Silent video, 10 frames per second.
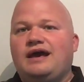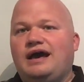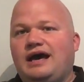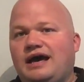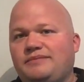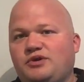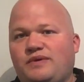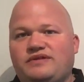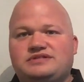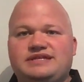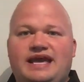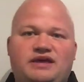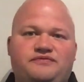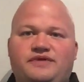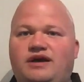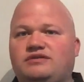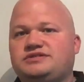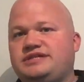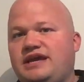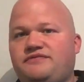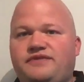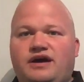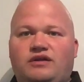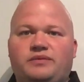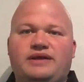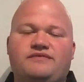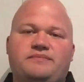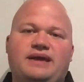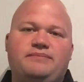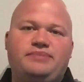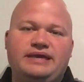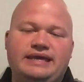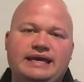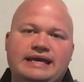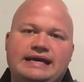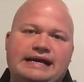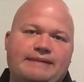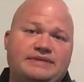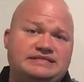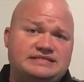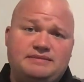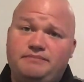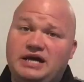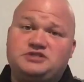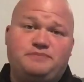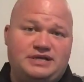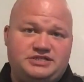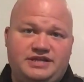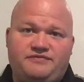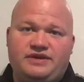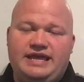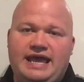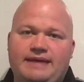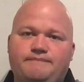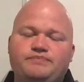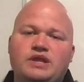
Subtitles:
Whether it's the NFL, CFL, whatever it may be, this is a much different game.